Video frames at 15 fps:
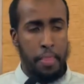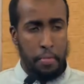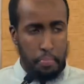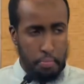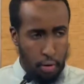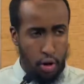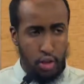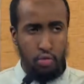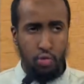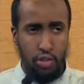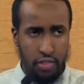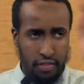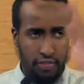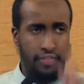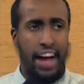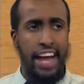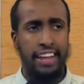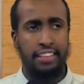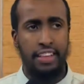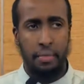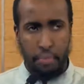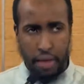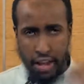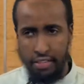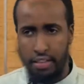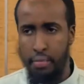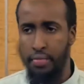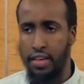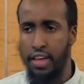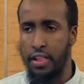Boys would fight and bring
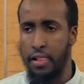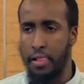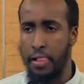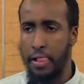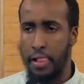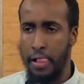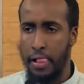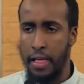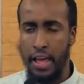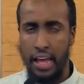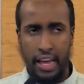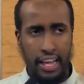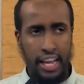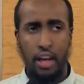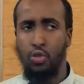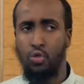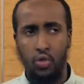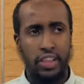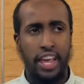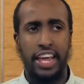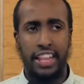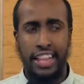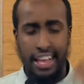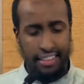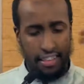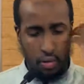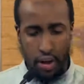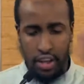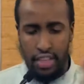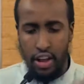something. Girls would take. That's the
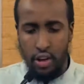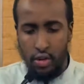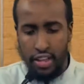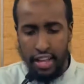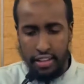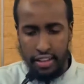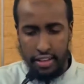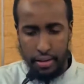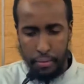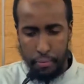way they looked at it.